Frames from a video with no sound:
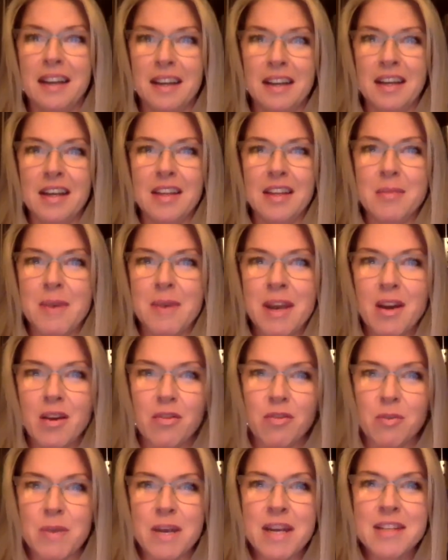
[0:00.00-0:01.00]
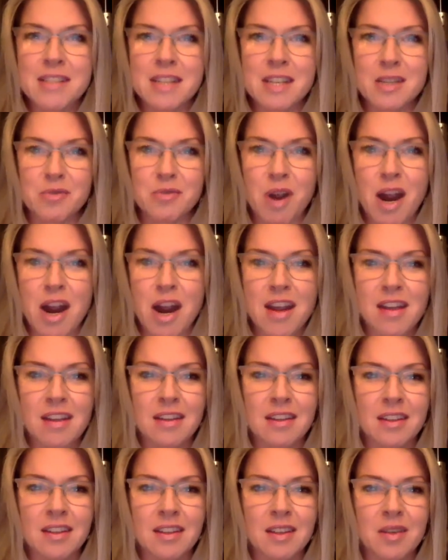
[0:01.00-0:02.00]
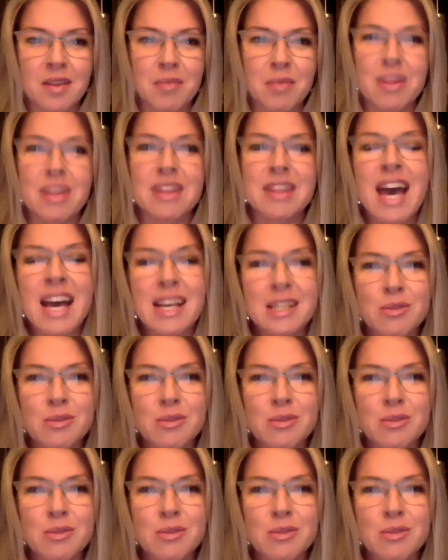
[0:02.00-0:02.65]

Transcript: in the mail from Macy's, right? But that's